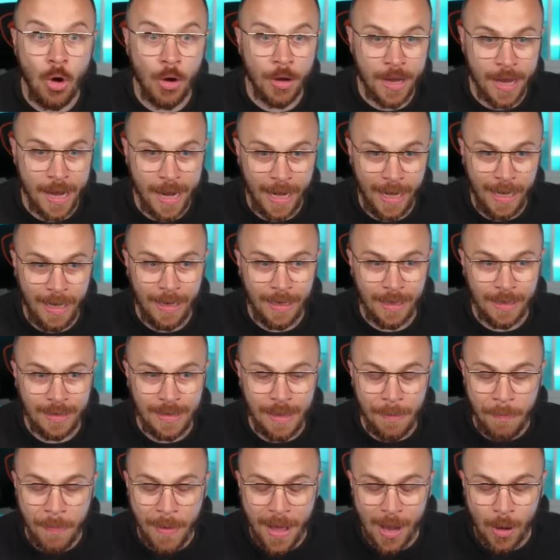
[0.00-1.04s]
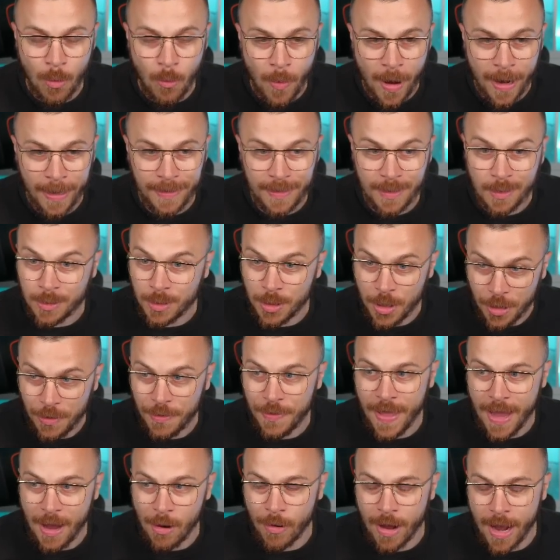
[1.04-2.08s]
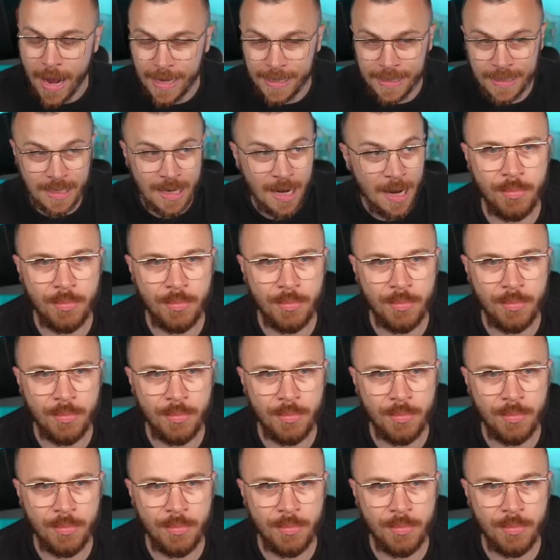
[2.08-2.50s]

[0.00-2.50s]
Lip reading: okay, the pack weight is good now, guys.